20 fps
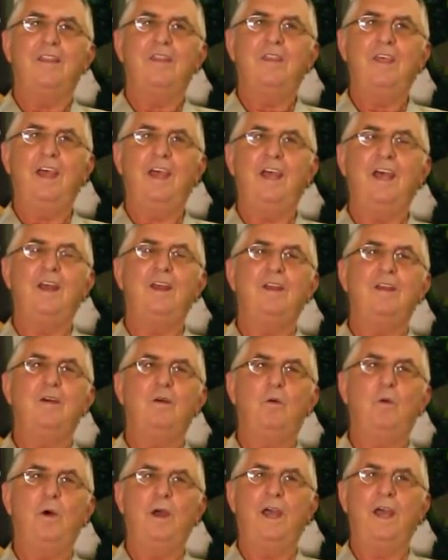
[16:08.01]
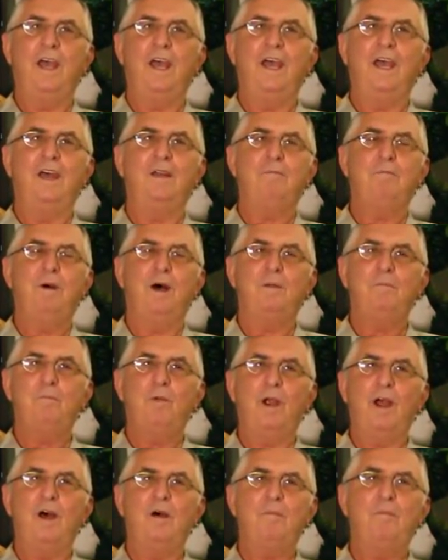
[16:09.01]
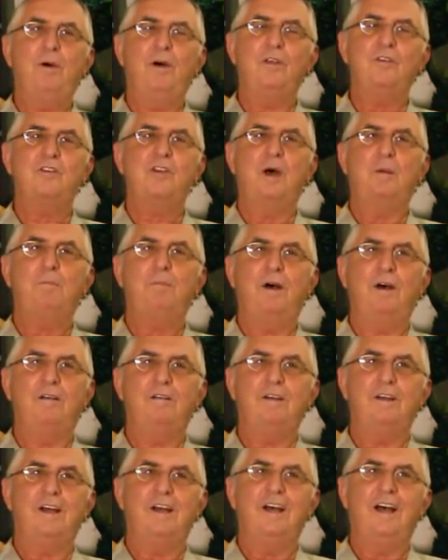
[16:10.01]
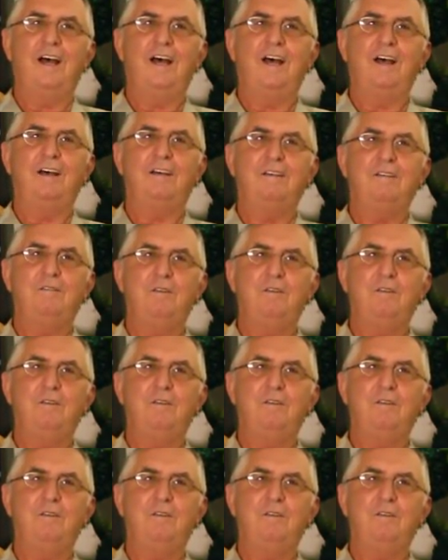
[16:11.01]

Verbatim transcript: then when Bud Brown puts up a,